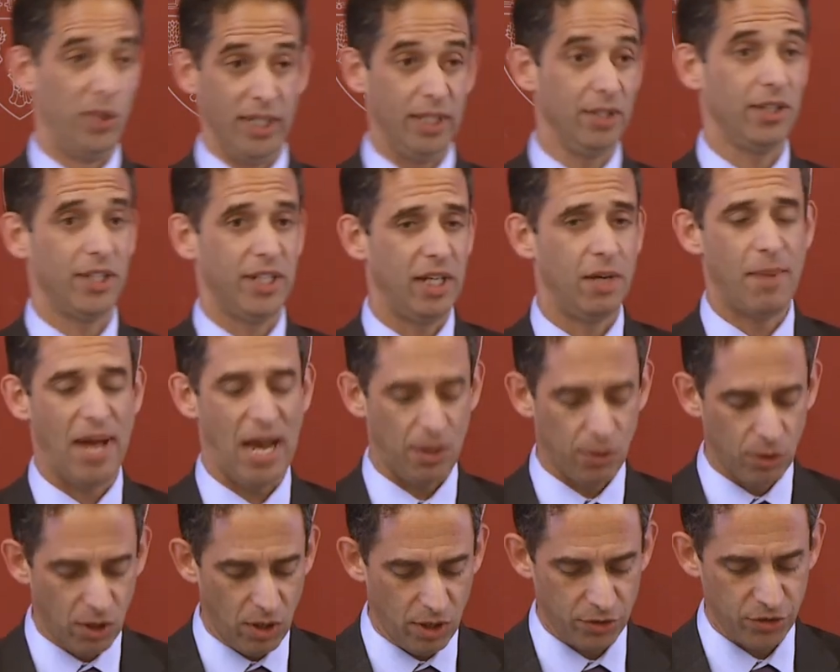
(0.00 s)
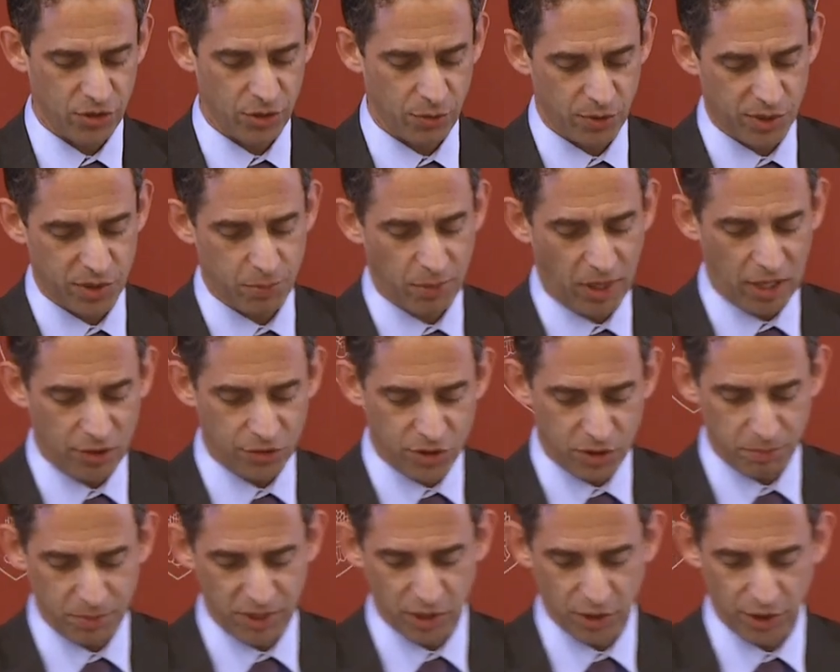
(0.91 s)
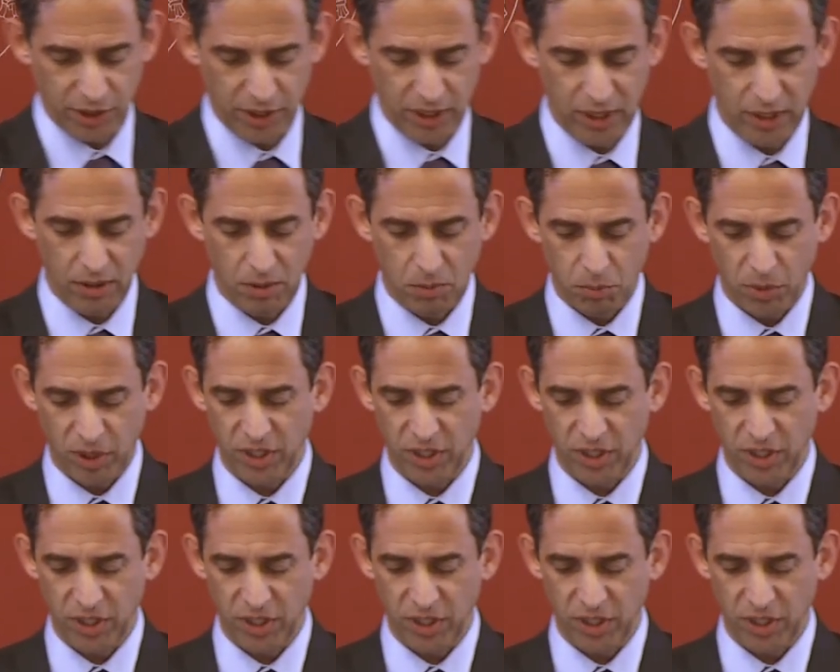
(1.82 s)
really about wrongs and responsibility,